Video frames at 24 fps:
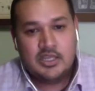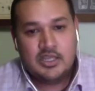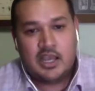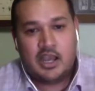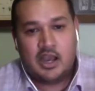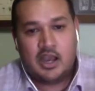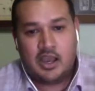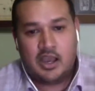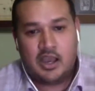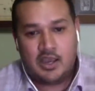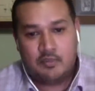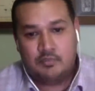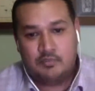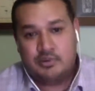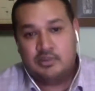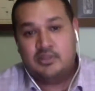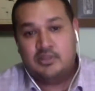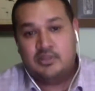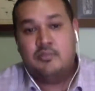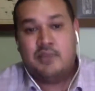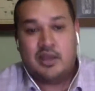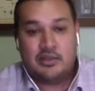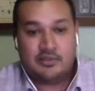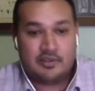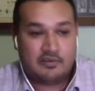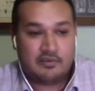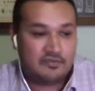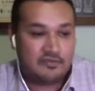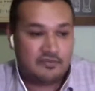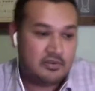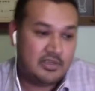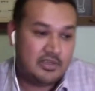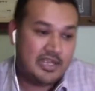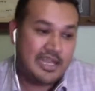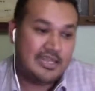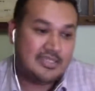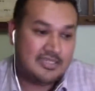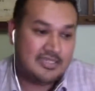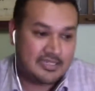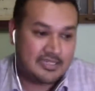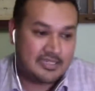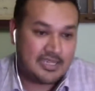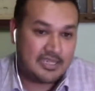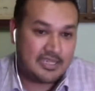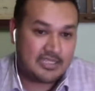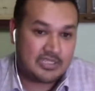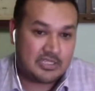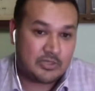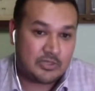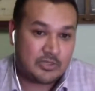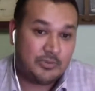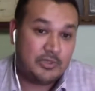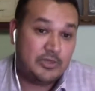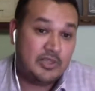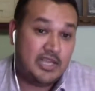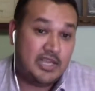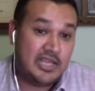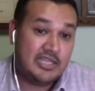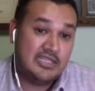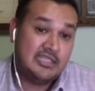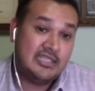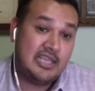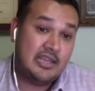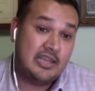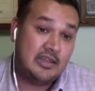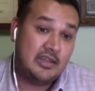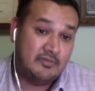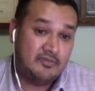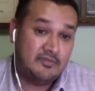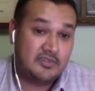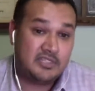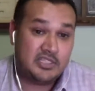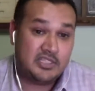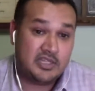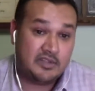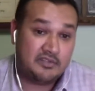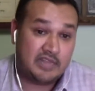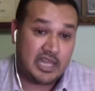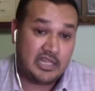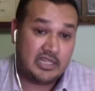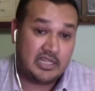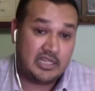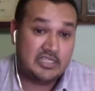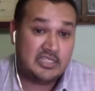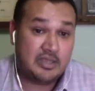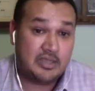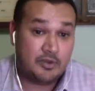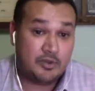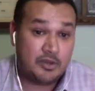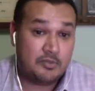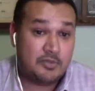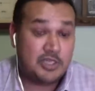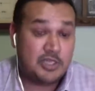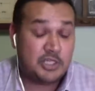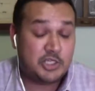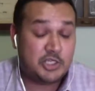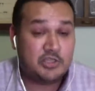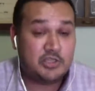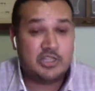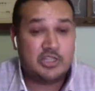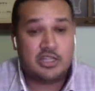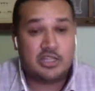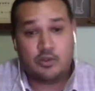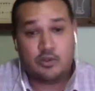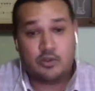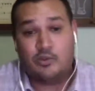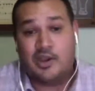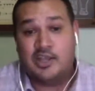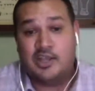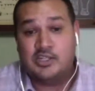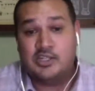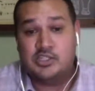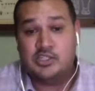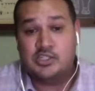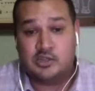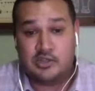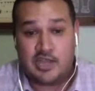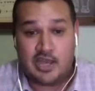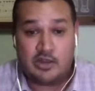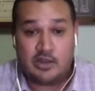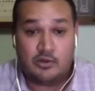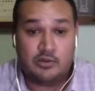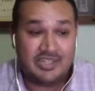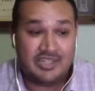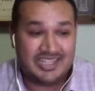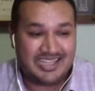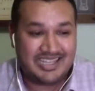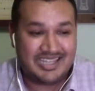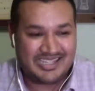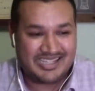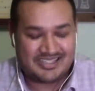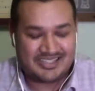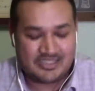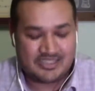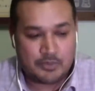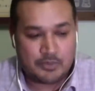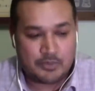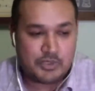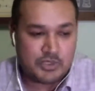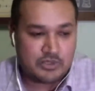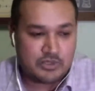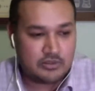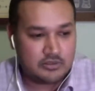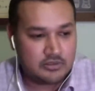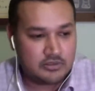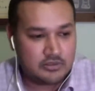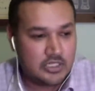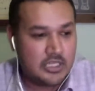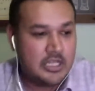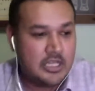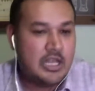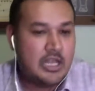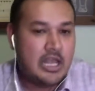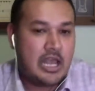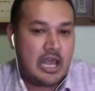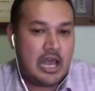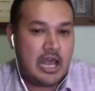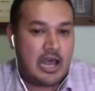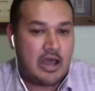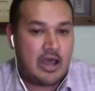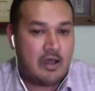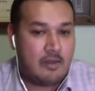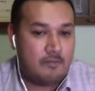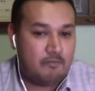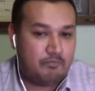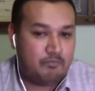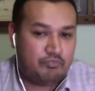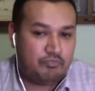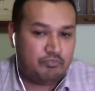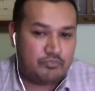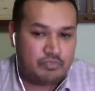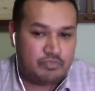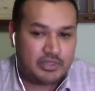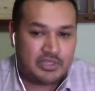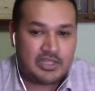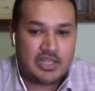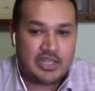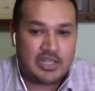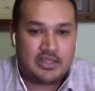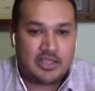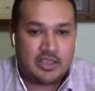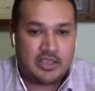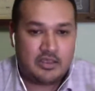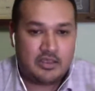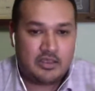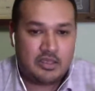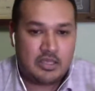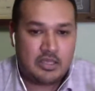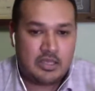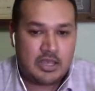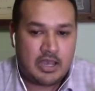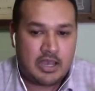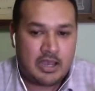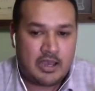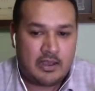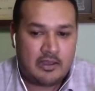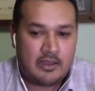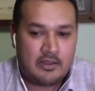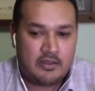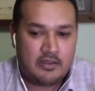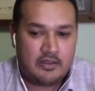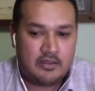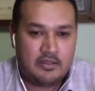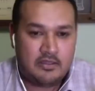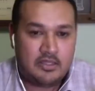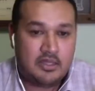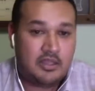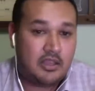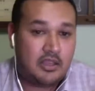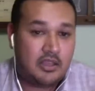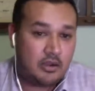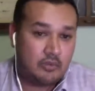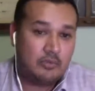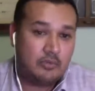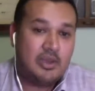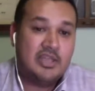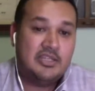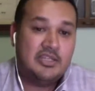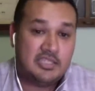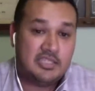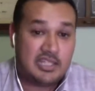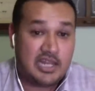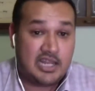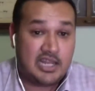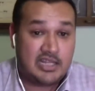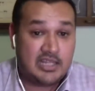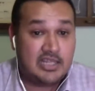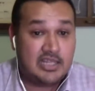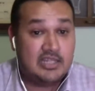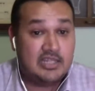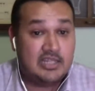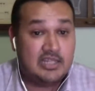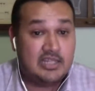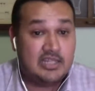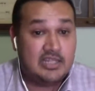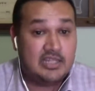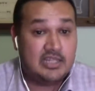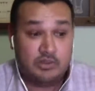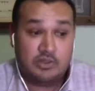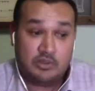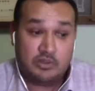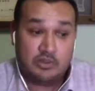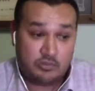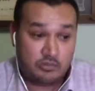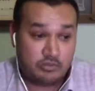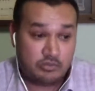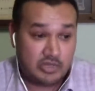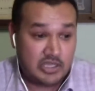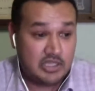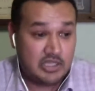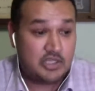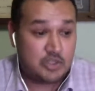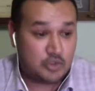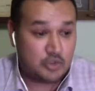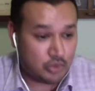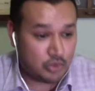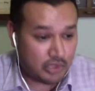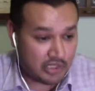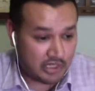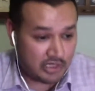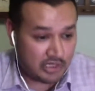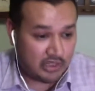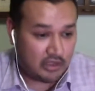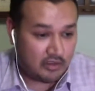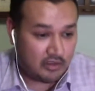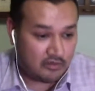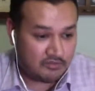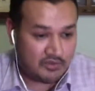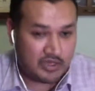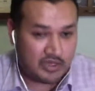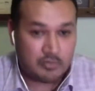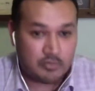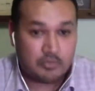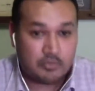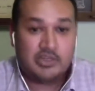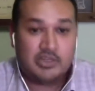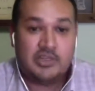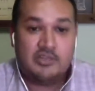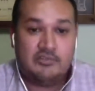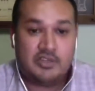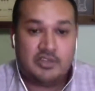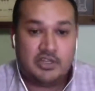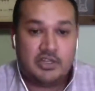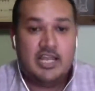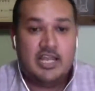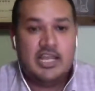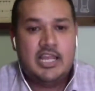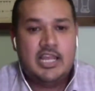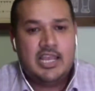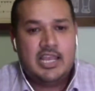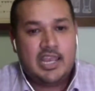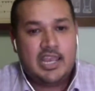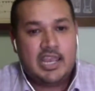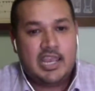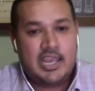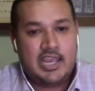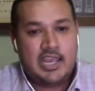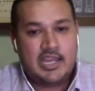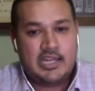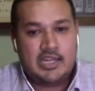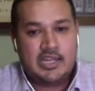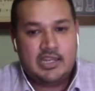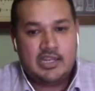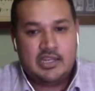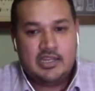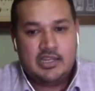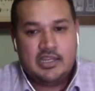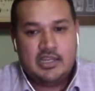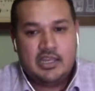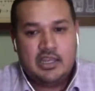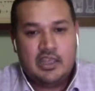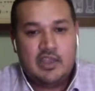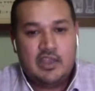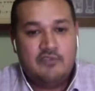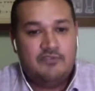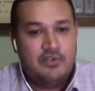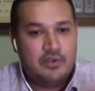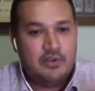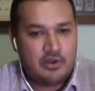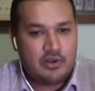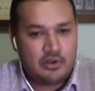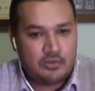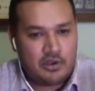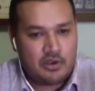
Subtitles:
and put them out there for you guys to taste. So when you guys sign up for stuff like this, I want to make sure that the wines are not only exceptional, but that they're wines that I think that you will really truly love and believe in. And if you don't